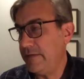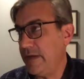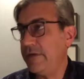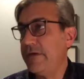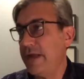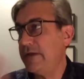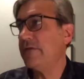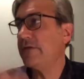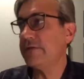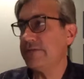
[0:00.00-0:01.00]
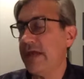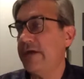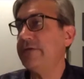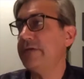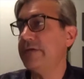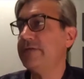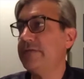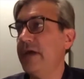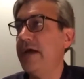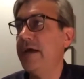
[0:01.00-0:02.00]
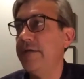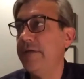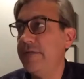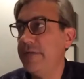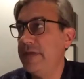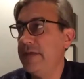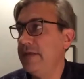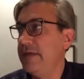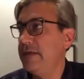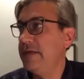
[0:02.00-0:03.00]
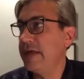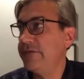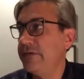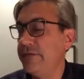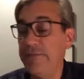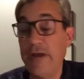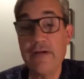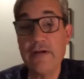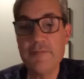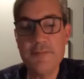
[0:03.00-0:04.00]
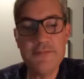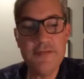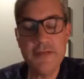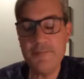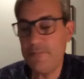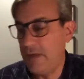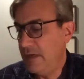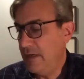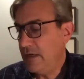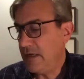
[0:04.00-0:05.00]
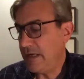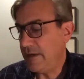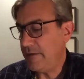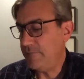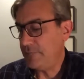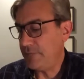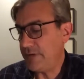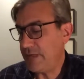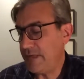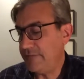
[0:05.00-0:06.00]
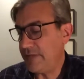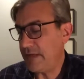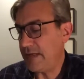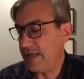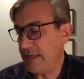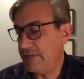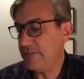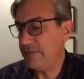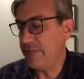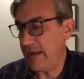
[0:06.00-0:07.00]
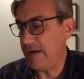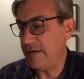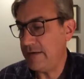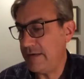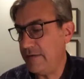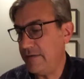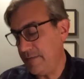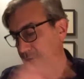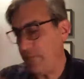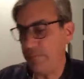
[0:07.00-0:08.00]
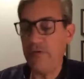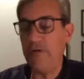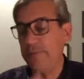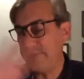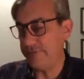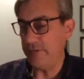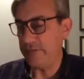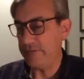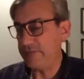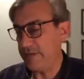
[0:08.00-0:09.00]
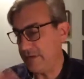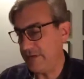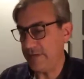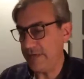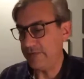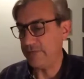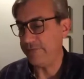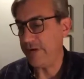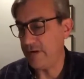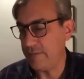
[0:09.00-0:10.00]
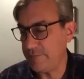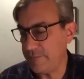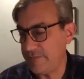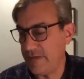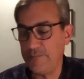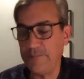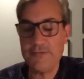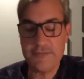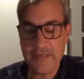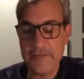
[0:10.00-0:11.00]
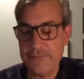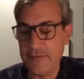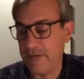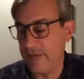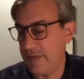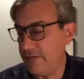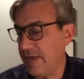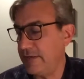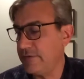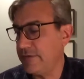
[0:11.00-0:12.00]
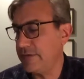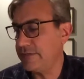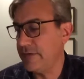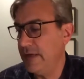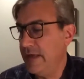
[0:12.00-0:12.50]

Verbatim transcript: NRA headquarters houses uh, the National Firearms Museum. Um, so the guns that I encountered there, and the whole poem is focused on the National Firearms Museum, which is housed there at NRA headquarters.